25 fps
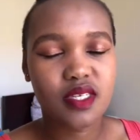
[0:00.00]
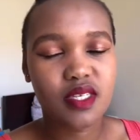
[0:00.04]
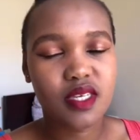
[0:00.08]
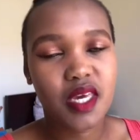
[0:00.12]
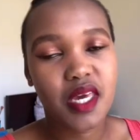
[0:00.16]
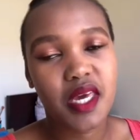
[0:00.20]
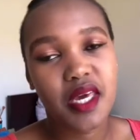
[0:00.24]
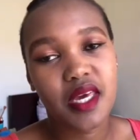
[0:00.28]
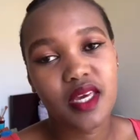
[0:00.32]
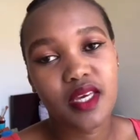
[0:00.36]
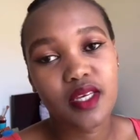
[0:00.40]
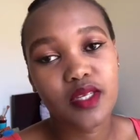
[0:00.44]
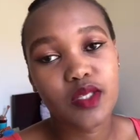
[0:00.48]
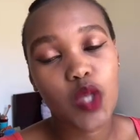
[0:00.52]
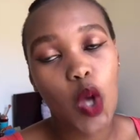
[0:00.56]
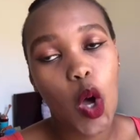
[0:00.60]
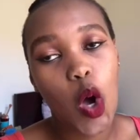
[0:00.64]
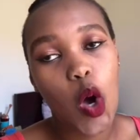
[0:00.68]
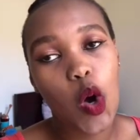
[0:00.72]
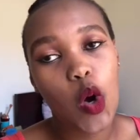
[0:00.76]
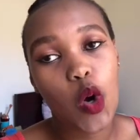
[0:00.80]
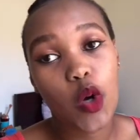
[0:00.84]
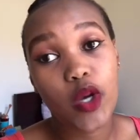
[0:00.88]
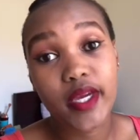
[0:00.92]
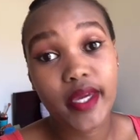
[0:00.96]
cakes
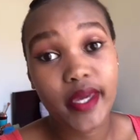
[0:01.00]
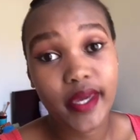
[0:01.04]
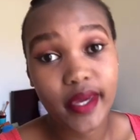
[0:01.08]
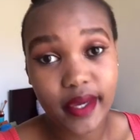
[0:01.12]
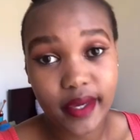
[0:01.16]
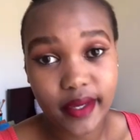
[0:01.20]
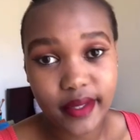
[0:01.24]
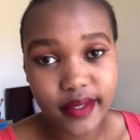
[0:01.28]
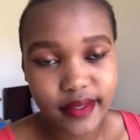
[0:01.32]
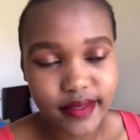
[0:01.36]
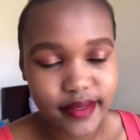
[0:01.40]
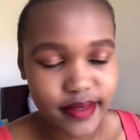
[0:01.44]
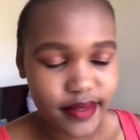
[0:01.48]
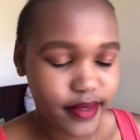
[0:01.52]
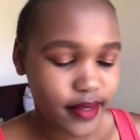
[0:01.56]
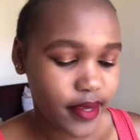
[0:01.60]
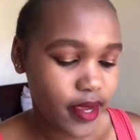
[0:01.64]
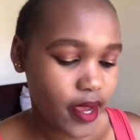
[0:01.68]
oh cakes